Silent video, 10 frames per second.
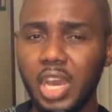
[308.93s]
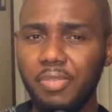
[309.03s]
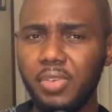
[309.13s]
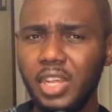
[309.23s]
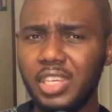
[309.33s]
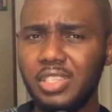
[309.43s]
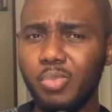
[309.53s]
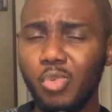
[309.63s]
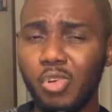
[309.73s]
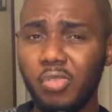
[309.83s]
I feel like it's
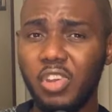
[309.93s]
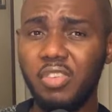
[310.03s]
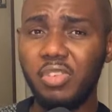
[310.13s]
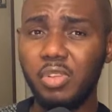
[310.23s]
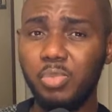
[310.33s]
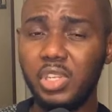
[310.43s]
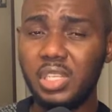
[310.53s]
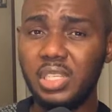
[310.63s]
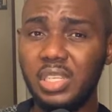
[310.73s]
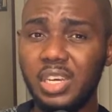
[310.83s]
more of
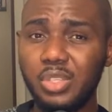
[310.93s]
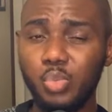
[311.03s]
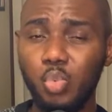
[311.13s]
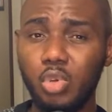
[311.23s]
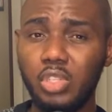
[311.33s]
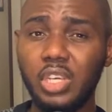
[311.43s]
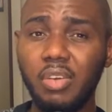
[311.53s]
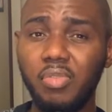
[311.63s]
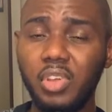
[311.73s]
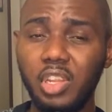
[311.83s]
availability. That's what's
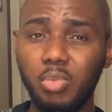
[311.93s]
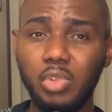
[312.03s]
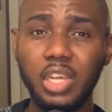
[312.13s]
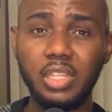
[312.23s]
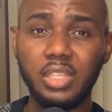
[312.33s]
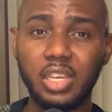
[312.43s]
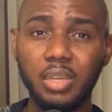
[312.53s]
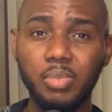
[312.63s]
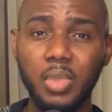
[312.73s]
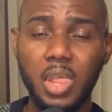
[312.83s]
available at the
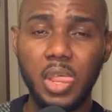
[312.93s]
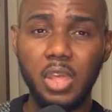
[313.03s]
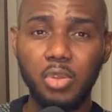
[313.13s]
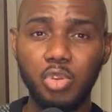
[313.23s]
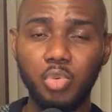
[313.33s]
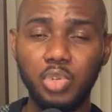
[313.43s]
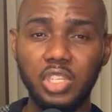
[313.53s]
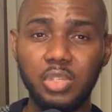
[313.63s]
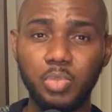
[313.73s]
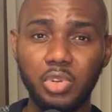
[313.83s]
time. You're with
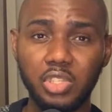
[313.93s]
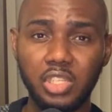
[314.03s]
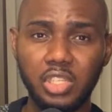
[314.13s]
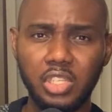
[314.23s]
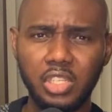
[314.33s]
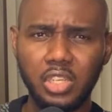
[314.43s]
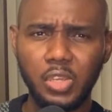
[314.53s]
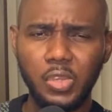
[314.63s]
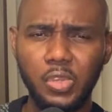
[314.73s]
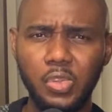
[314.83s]
this person,
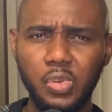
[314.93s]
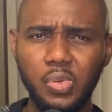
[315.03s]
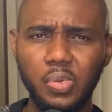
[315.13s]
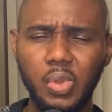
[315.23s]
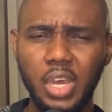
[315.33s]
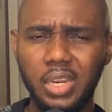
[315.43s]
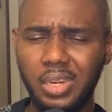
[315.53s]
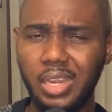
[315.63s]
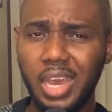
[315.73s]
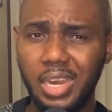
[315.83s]

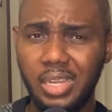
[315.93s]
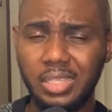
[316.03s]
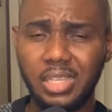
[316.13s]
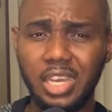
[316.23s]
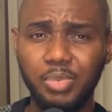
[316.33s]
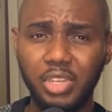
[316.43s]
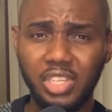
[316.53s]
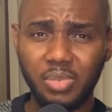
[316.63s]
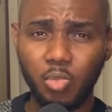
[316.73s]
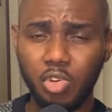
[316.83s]
at this time, in
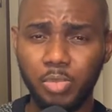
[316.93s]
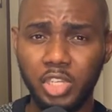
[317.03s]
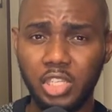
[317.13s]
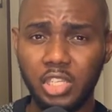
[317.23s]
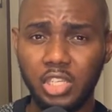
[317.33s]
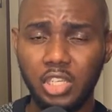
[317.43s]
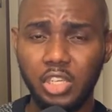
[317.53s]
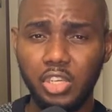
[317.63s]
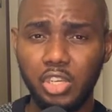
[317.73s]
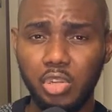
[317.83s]
this moment,
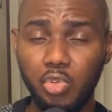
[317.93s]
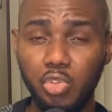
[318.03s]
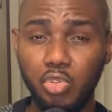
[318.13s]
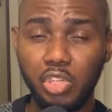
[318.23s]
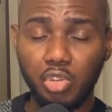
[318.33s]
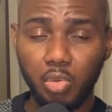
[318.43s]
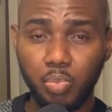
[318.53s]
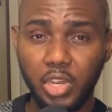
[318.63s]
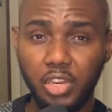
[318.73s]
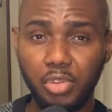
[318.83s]
you need
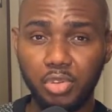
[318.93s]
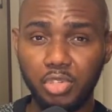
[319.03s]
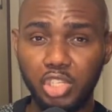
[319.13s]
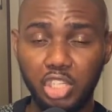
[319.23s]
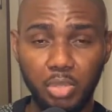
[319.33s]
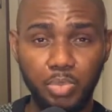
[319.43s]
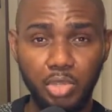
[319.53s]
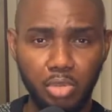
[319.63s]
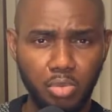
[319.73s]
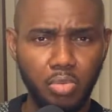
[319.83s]
companionship,
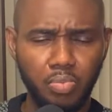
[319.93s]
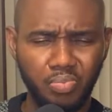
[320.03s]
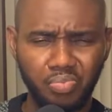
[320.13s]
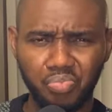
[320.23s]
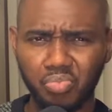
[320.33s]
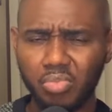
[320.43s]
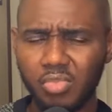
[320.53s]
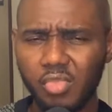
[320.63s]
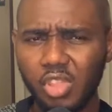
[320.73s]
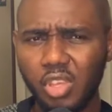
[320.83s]

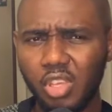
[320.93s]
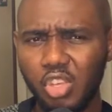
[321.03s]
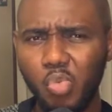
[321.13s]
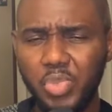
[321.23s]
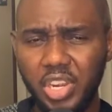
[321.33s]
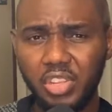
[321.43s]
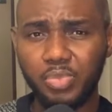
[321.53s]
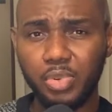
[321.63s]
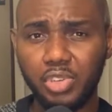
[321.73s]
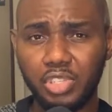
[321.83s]
you meet this
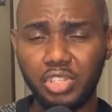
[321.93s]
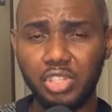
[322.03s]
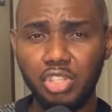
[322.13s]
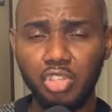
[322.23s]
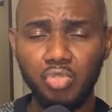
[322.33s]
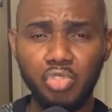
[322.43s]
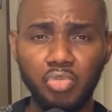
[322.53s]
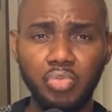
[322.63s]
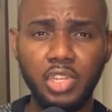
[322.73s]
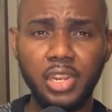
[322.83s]
person,
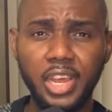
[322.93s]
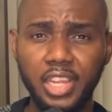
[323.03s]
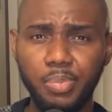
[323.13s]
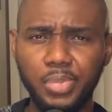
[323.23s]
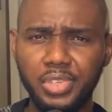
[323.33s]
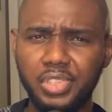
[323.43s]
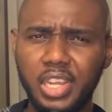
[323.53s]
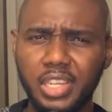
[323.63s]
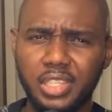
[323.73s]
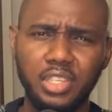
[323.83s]
you really like the person.
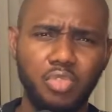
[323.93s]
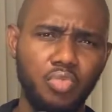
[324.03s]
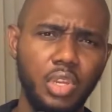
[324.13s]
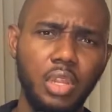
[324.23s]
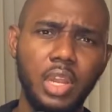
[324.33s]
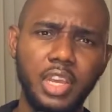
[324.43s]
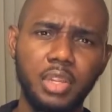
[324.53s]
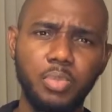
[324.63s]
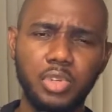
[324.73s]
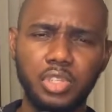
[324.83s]
I can say you really like
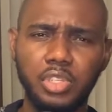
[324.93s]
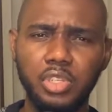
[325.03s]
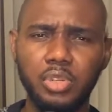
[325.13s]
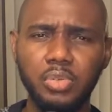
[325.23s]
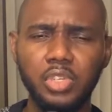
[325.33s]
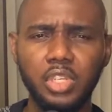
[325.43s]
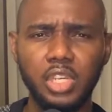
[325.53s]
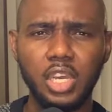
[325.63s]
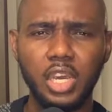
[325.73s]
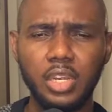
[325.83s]
the person,
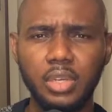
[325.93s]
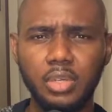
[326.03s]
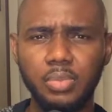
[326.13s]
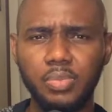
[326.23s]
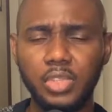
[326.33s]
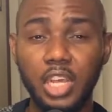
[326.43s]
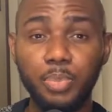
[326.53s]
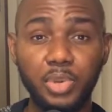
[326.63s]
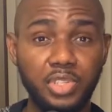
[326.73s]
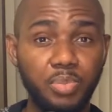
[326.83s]
and
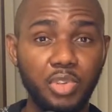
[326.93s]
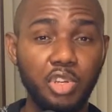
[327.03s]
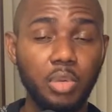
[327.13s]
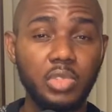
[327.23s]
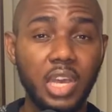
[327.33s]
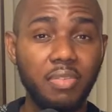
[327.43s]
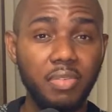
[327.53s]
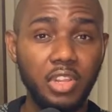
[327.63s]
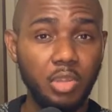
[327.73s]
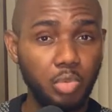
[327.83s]
that person becomes
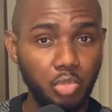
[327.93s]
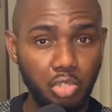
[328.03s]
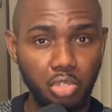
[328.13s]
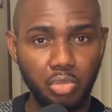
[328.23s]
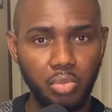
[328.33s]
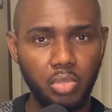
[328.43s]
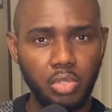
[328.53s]
available to you.